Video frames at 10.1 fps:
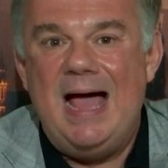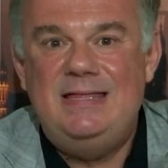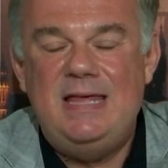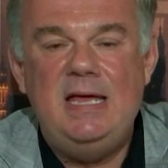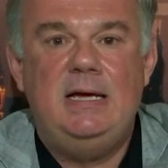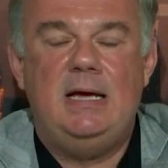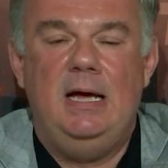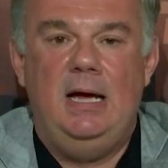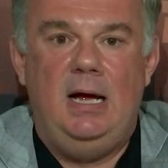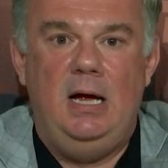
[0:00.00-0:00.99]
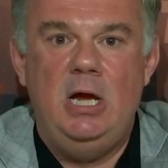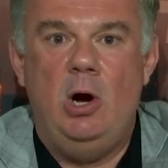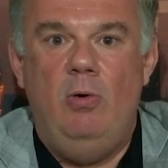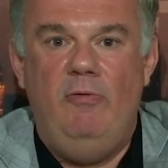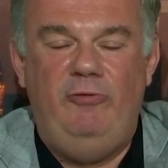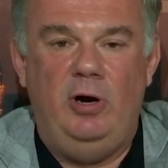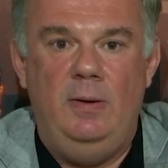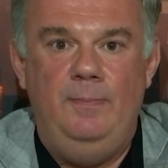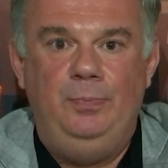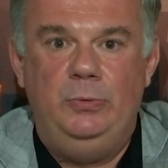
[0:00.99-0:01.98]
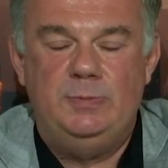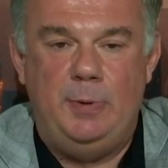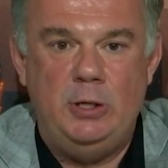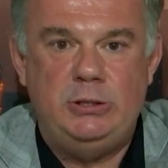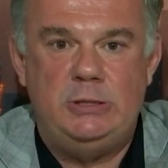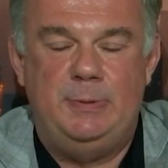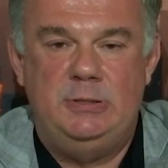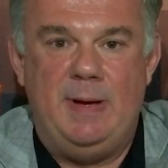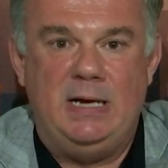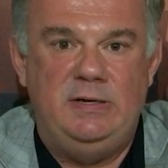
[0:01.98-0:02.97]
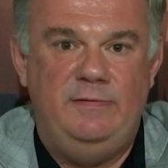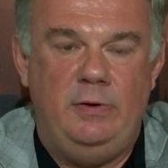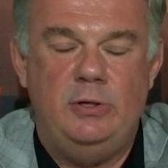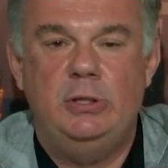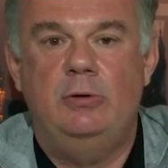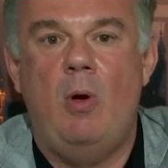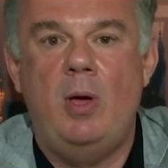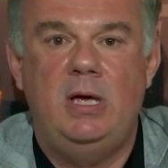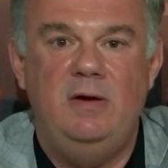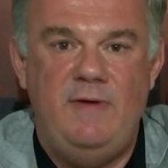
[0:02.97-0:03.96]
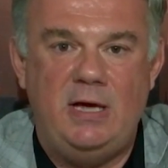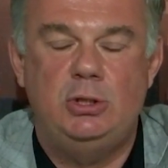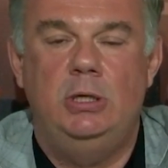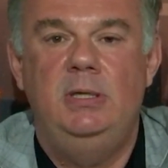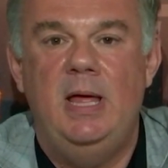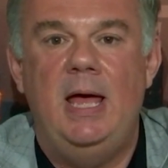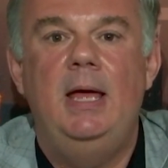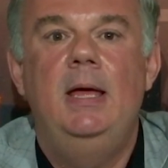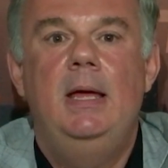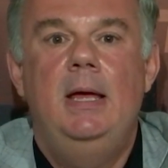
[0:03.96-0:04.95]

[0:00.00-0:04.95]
I think, you know, from Spurs' perspective, though, there's a growing conviction that,